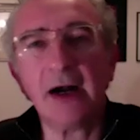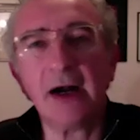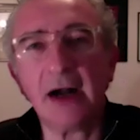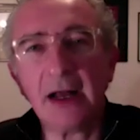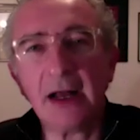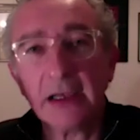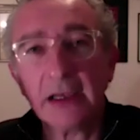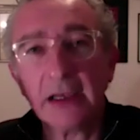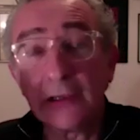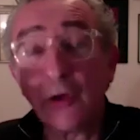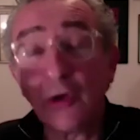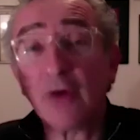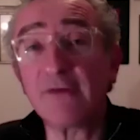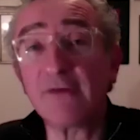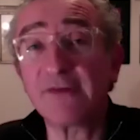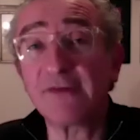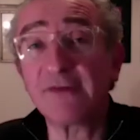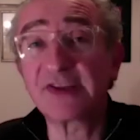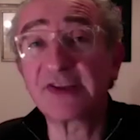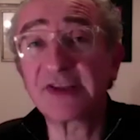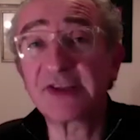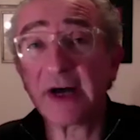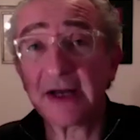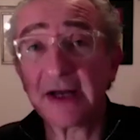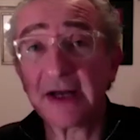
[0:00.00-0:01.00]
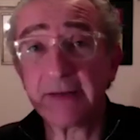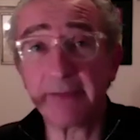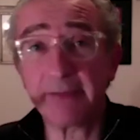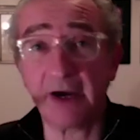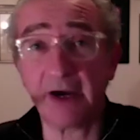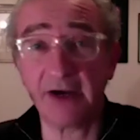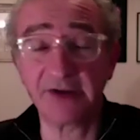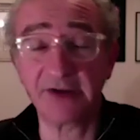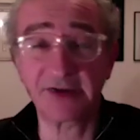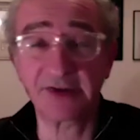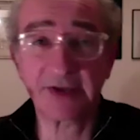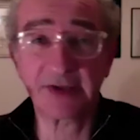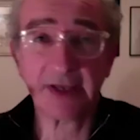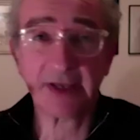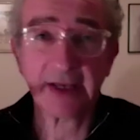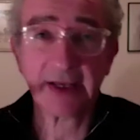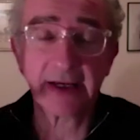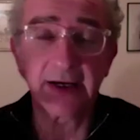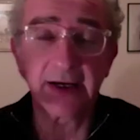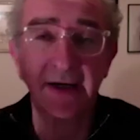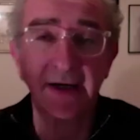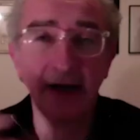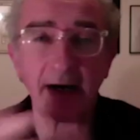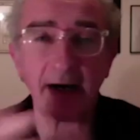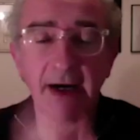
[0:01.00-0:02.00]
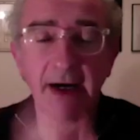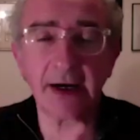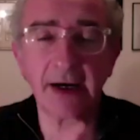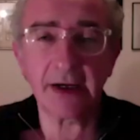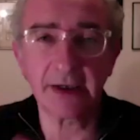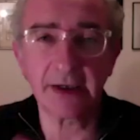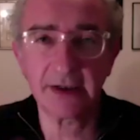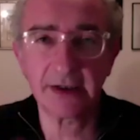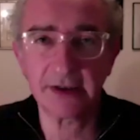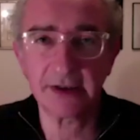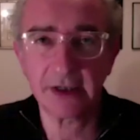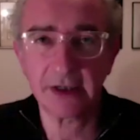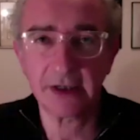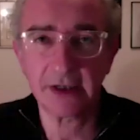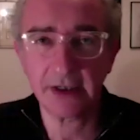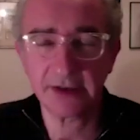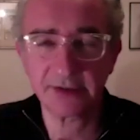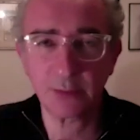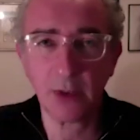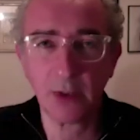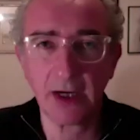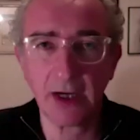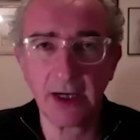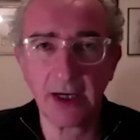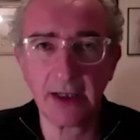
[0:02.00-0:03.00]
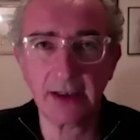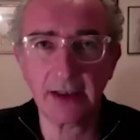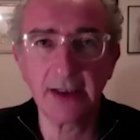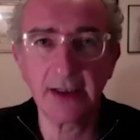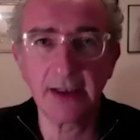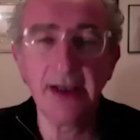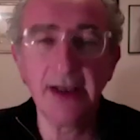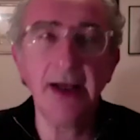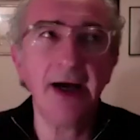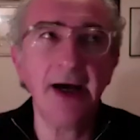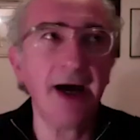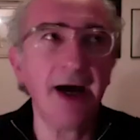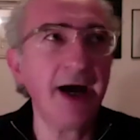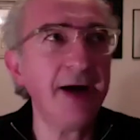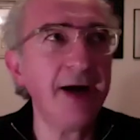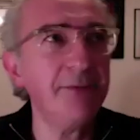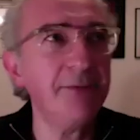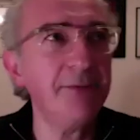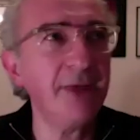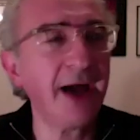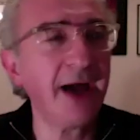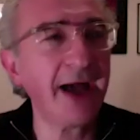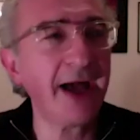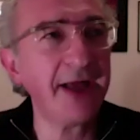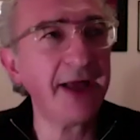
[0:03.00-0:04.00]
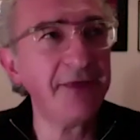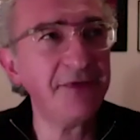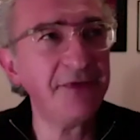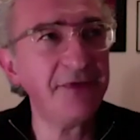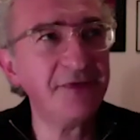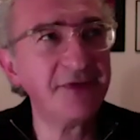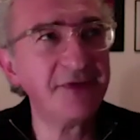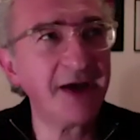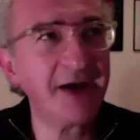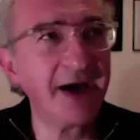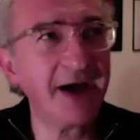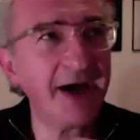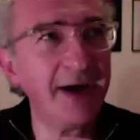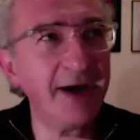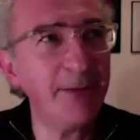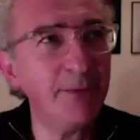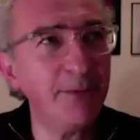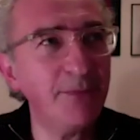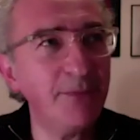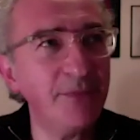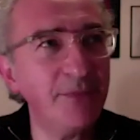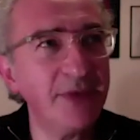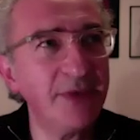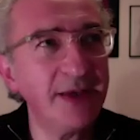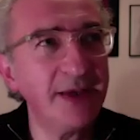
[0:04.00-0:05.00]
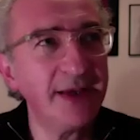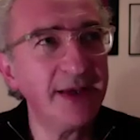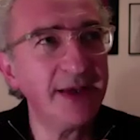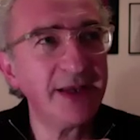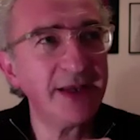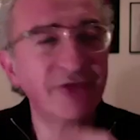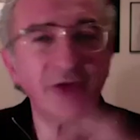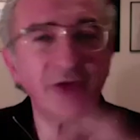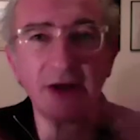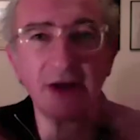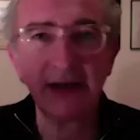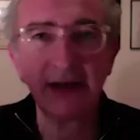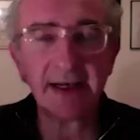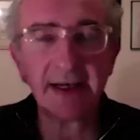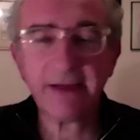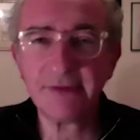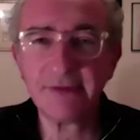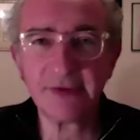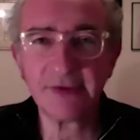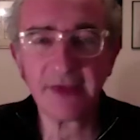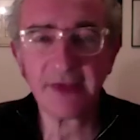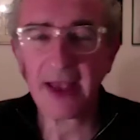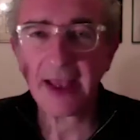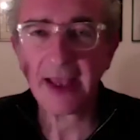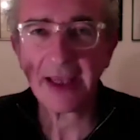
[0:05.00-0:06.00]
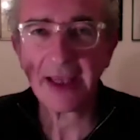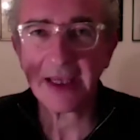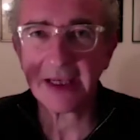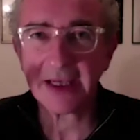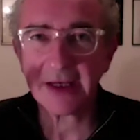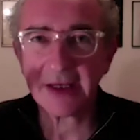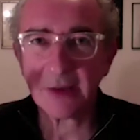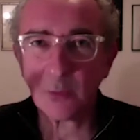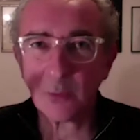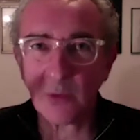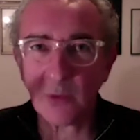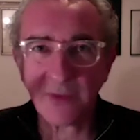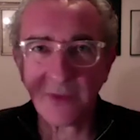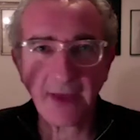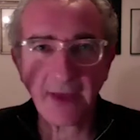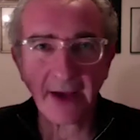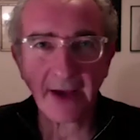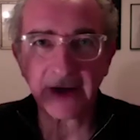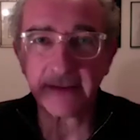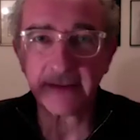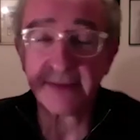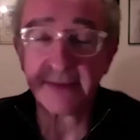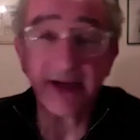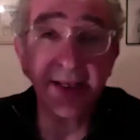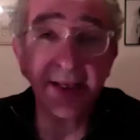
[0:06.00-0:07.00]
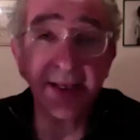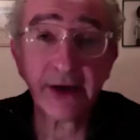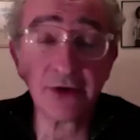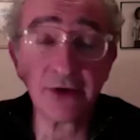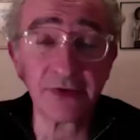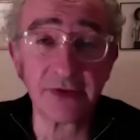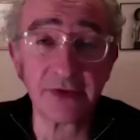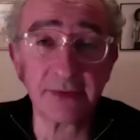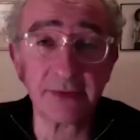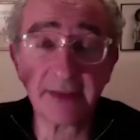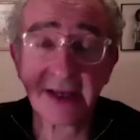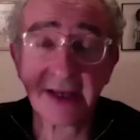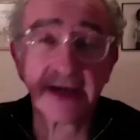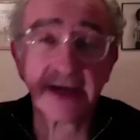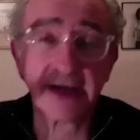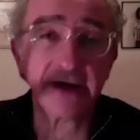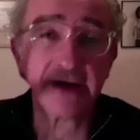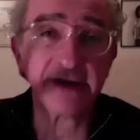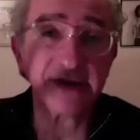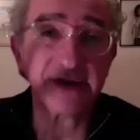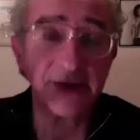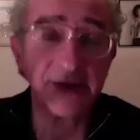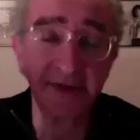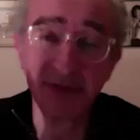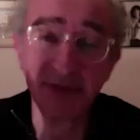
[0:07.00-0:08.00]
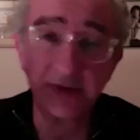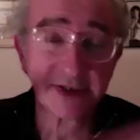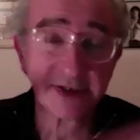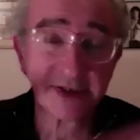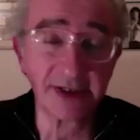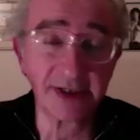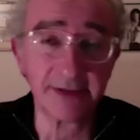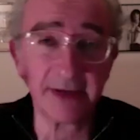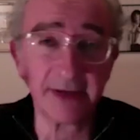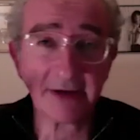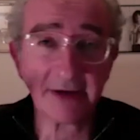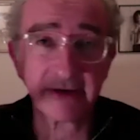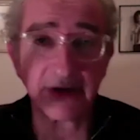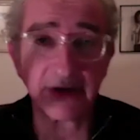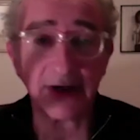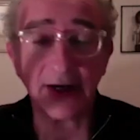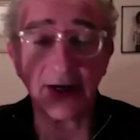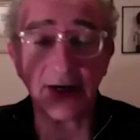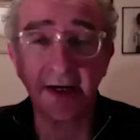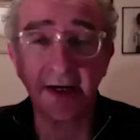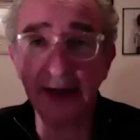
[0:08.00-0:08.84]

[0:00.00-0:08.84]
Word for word: a lot for signposting uh, as well. Um, and um, he tried to live a day without it, but he couldn't because this was in America.